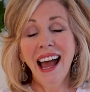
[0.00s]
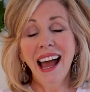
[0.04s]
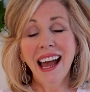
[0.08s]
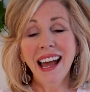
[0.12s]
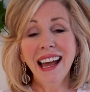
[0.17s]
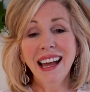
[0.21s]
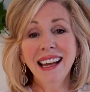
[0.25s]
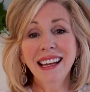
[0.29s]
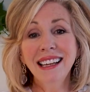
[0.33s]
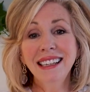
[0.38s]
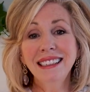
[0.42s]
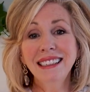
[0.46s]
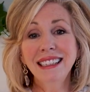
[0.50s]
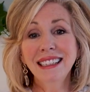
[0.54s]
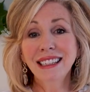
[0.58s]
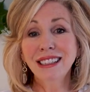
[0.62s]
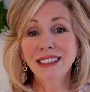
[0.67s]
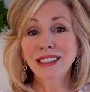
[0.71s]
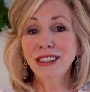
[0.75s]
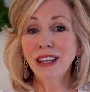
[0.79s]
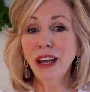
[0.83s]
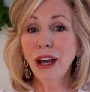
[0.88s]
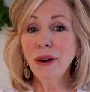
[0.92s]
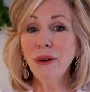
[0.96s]
And
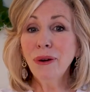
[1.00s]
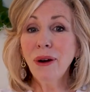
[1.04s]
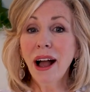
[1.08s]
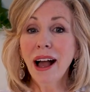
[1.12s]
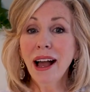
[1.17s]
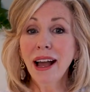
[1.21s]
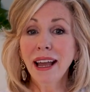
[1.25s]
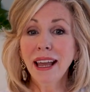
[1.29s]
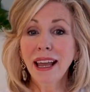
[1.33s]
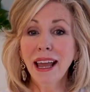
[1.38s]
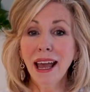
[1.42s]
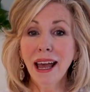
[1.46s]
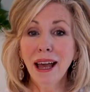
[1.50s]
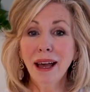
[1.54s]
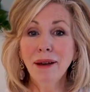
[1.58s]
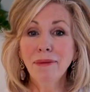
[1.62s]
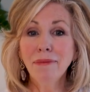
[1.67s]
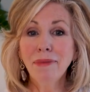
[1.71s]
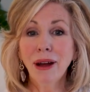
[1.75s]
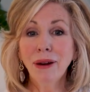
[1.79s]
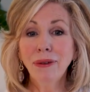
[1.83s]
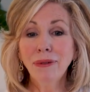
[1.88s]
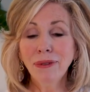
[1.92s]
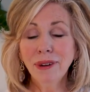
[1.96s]
so I
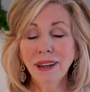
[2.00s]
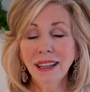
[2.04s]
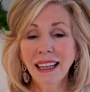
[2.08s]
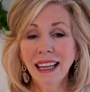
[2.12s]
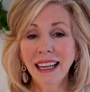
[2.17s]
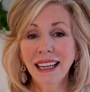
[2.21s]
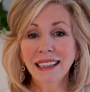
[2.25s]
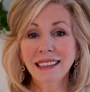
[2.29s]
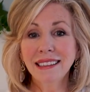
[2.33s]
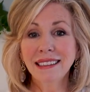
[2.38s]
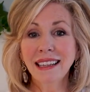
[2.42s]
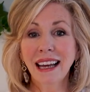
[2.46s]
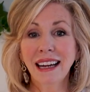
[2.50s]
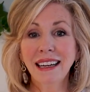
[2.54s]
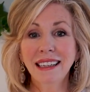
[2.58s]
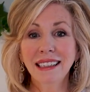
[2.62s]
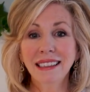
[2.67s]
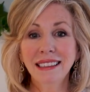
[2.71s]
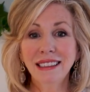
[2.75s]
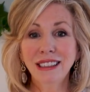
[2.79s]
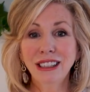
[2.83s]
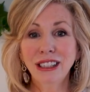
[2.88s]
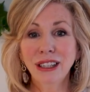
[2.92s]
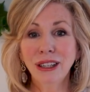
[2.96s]
am really
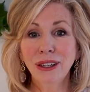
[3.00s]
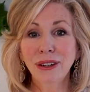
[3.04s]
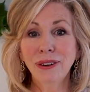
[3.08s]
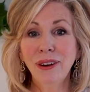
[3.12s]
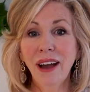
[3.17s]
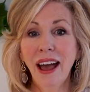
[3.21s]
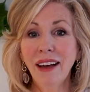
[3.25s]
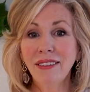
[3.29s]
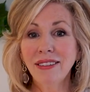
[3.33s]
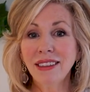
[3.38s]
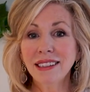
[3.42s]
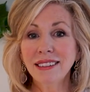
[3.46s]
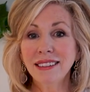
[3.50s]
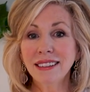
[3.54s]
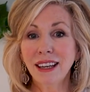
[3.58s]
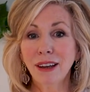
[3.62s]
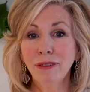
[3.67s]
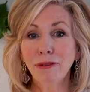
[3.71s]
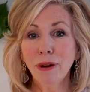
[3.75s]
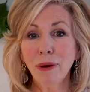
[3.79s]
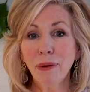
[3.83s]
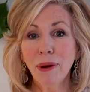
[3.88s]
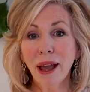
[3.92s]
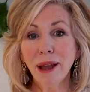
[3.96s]
excited to have this
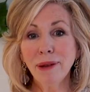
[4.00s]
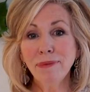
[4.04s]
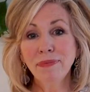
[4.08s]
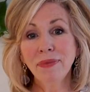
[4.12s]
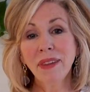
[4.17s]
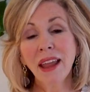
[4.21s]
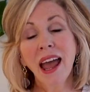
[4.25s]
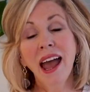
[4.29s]
giveaway.